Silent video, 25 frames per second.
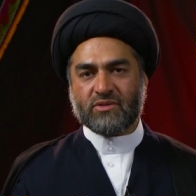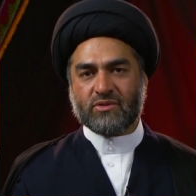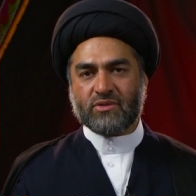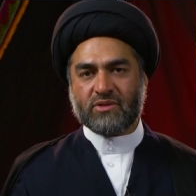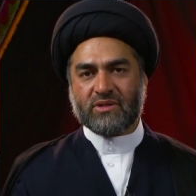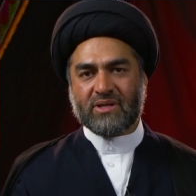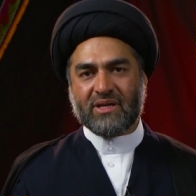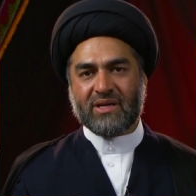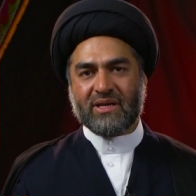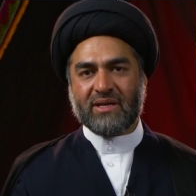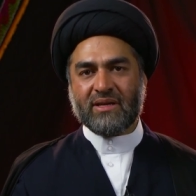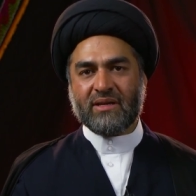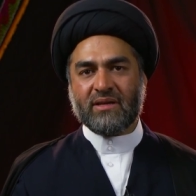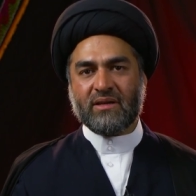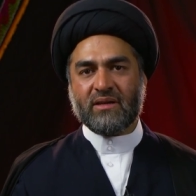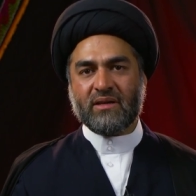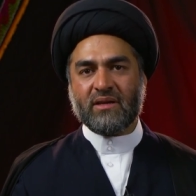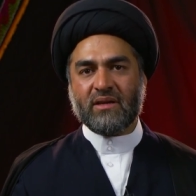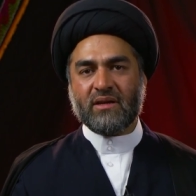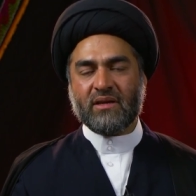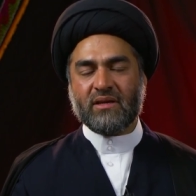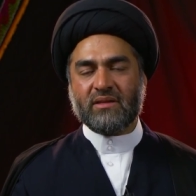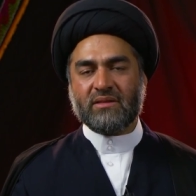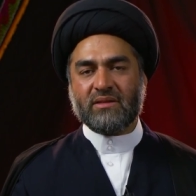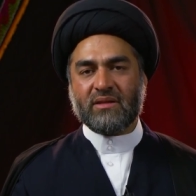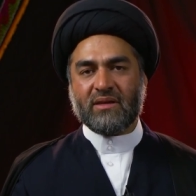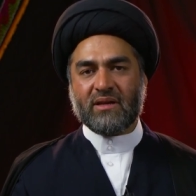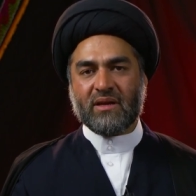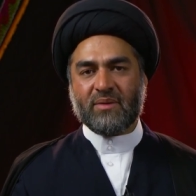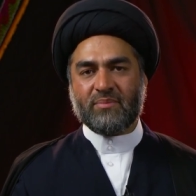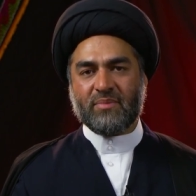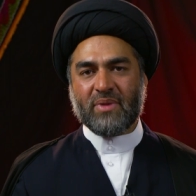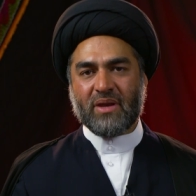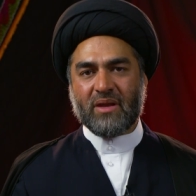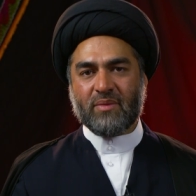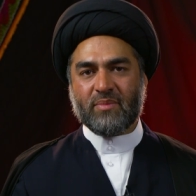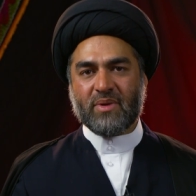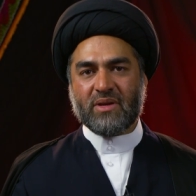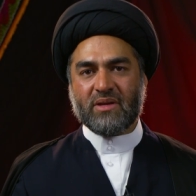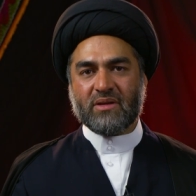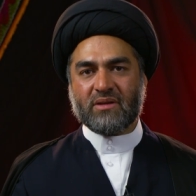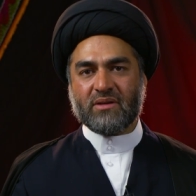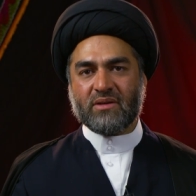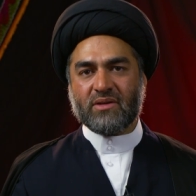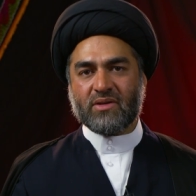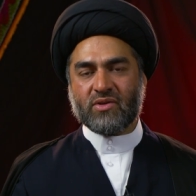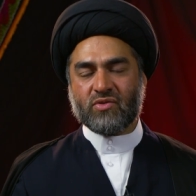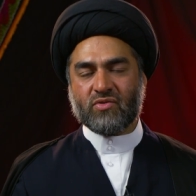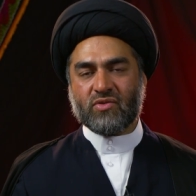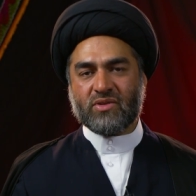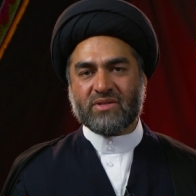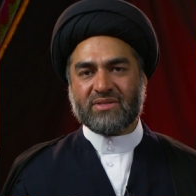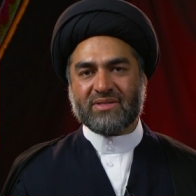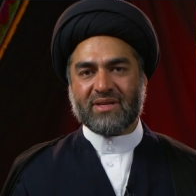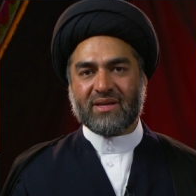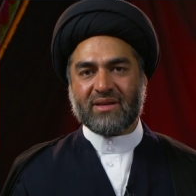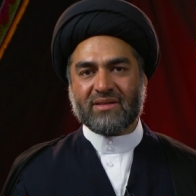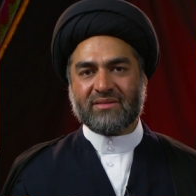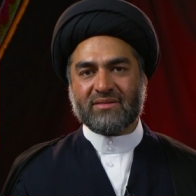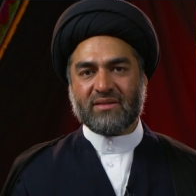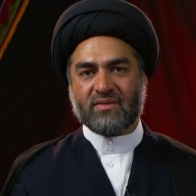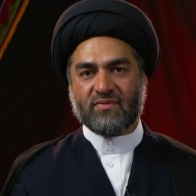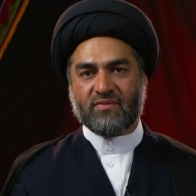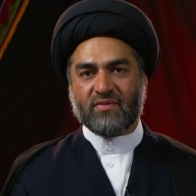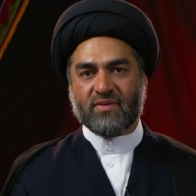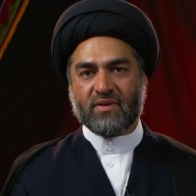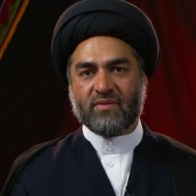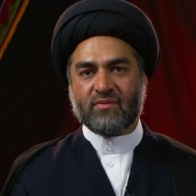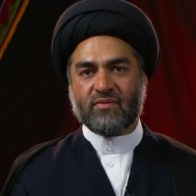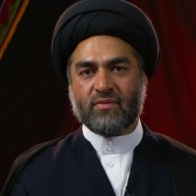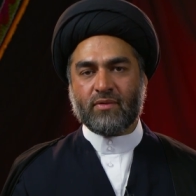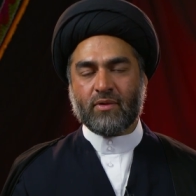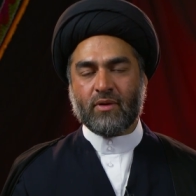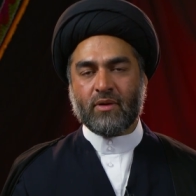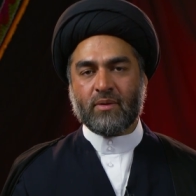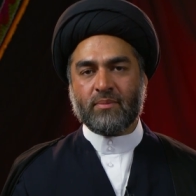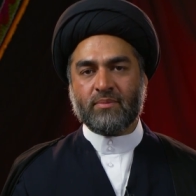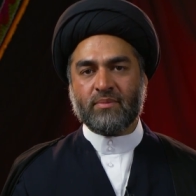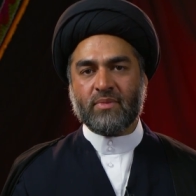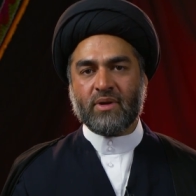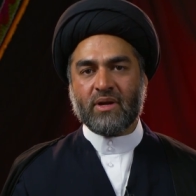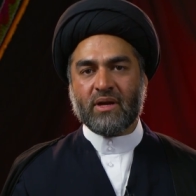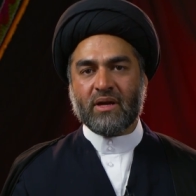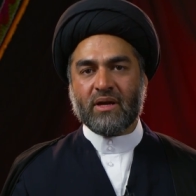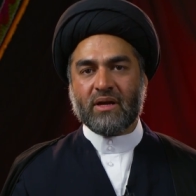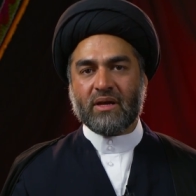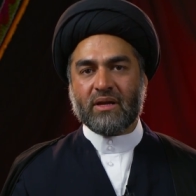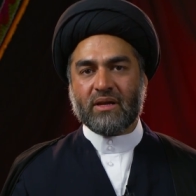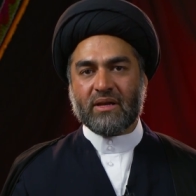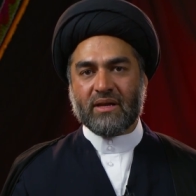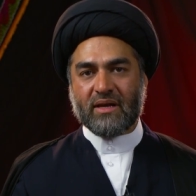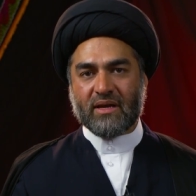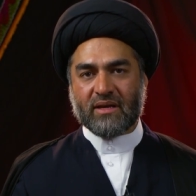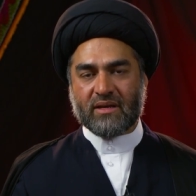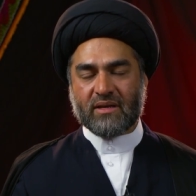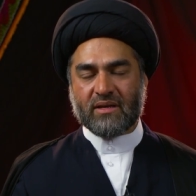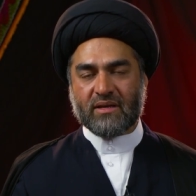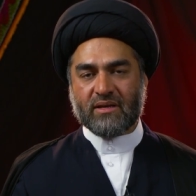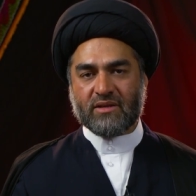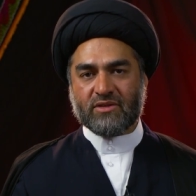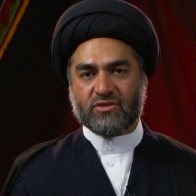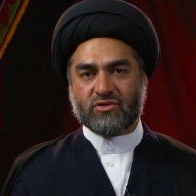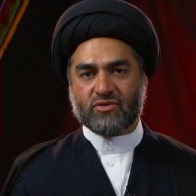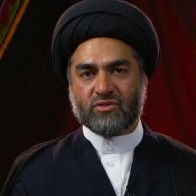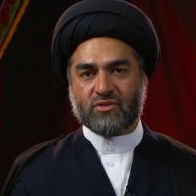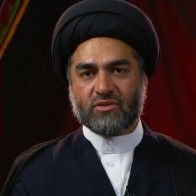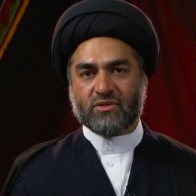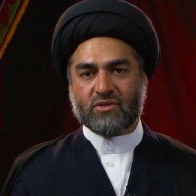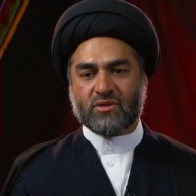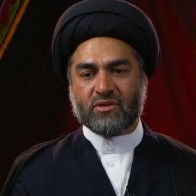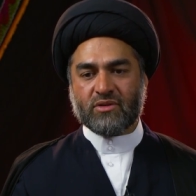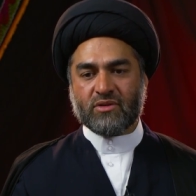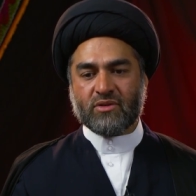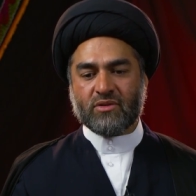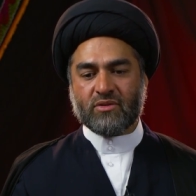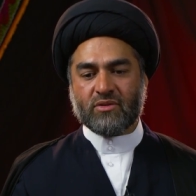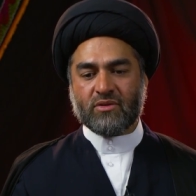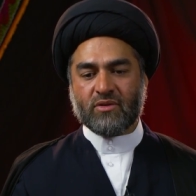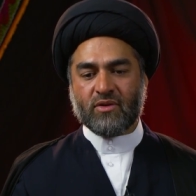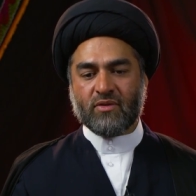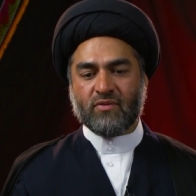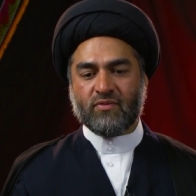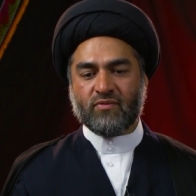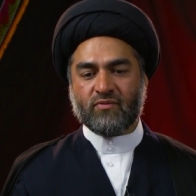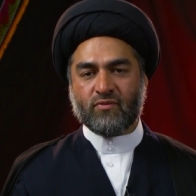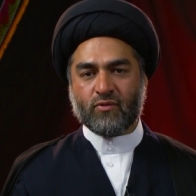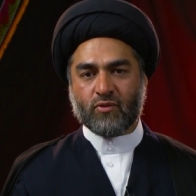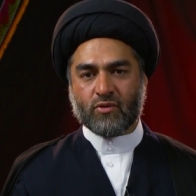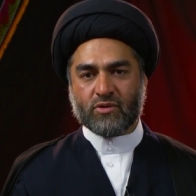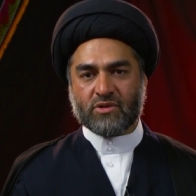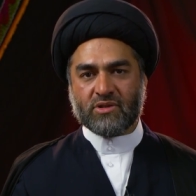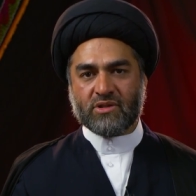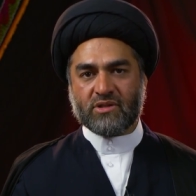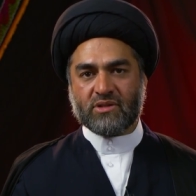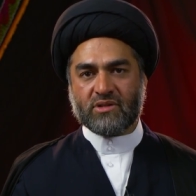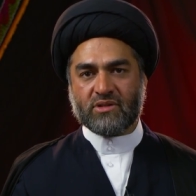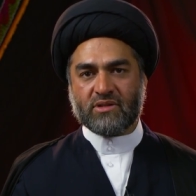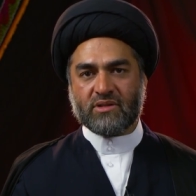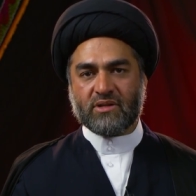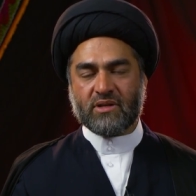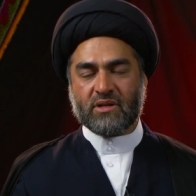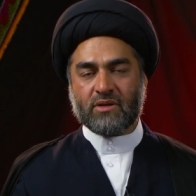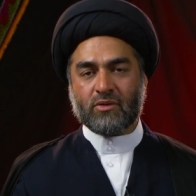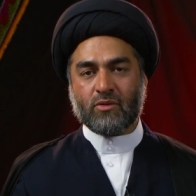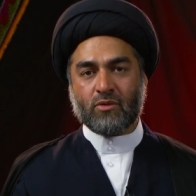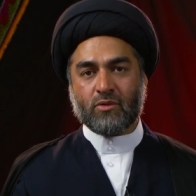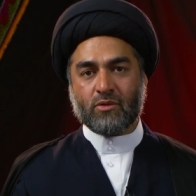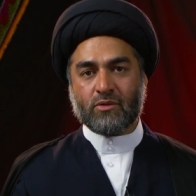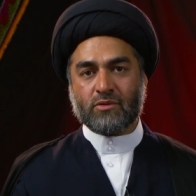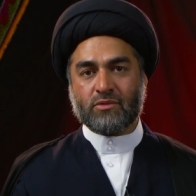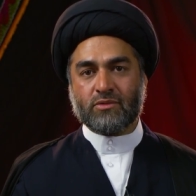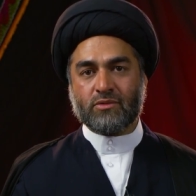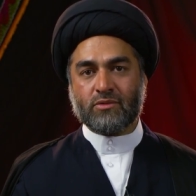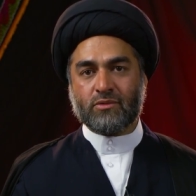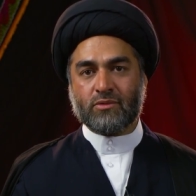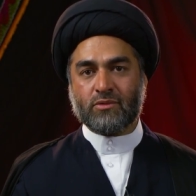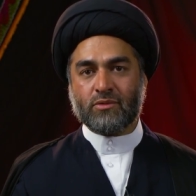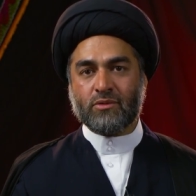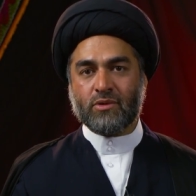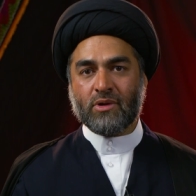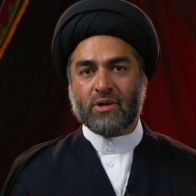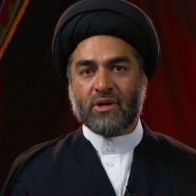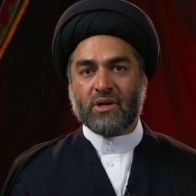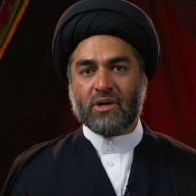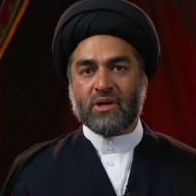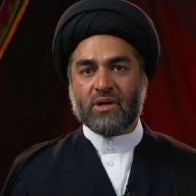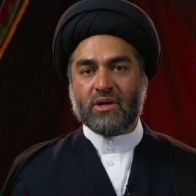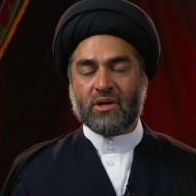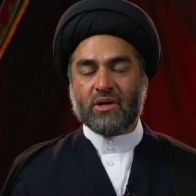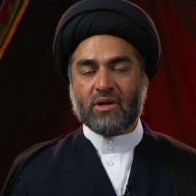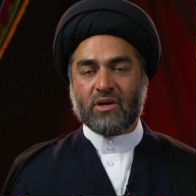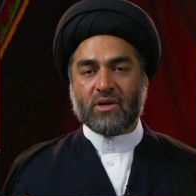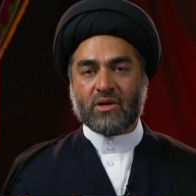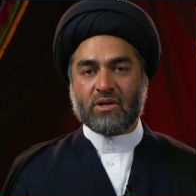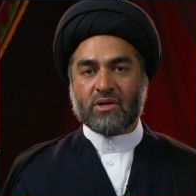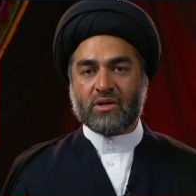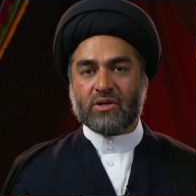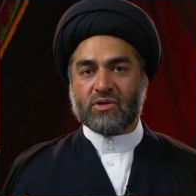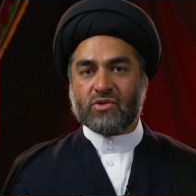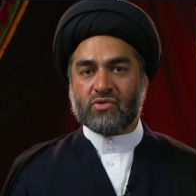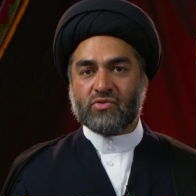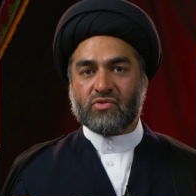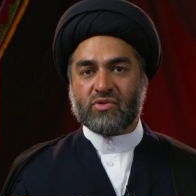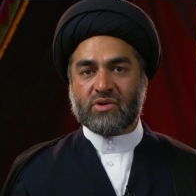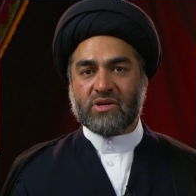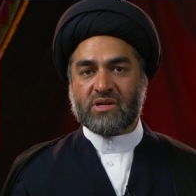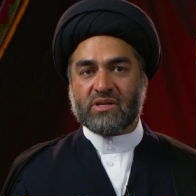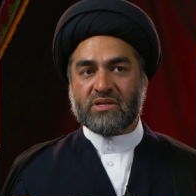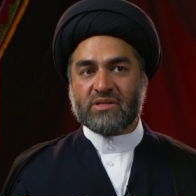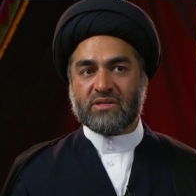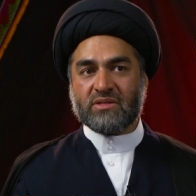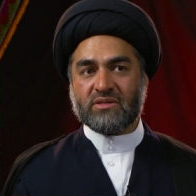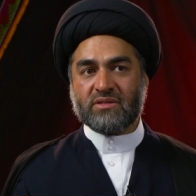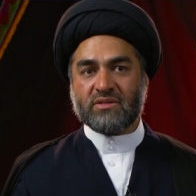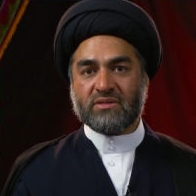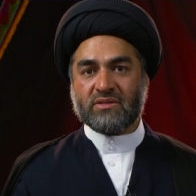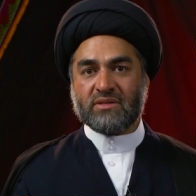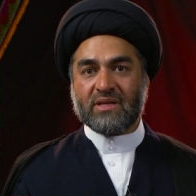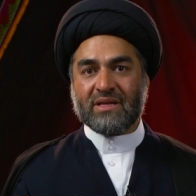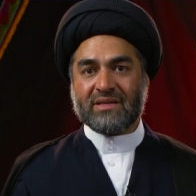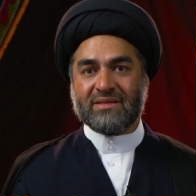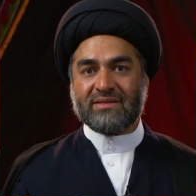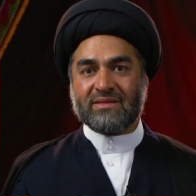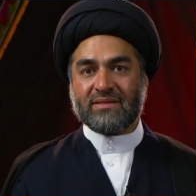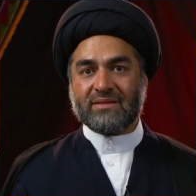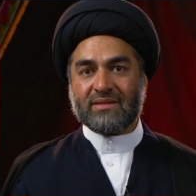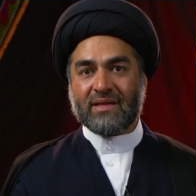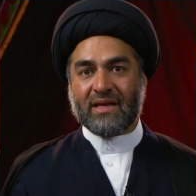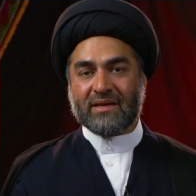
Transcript: Today, there are many, many countries that are suffering from lackage uh, of water and also uh, countries that,